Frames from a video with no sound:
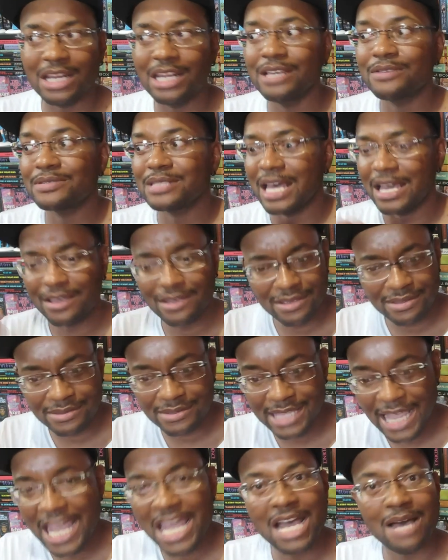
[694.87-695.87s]
And it was like,
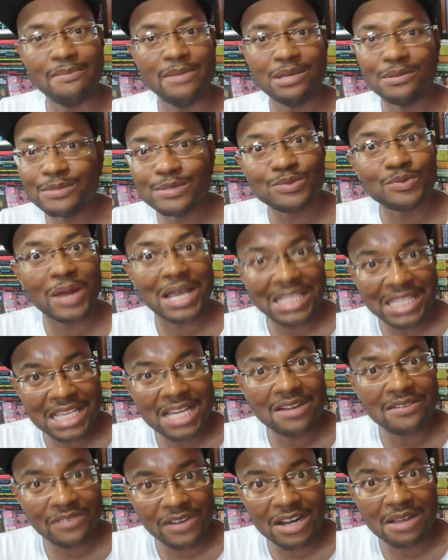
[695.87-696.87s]
damn, it was right
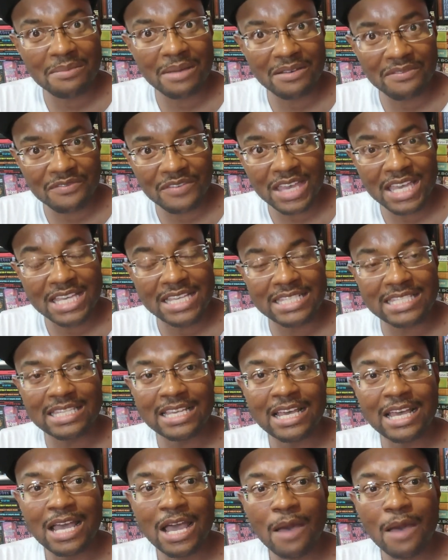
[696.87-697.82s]
there in front of my face.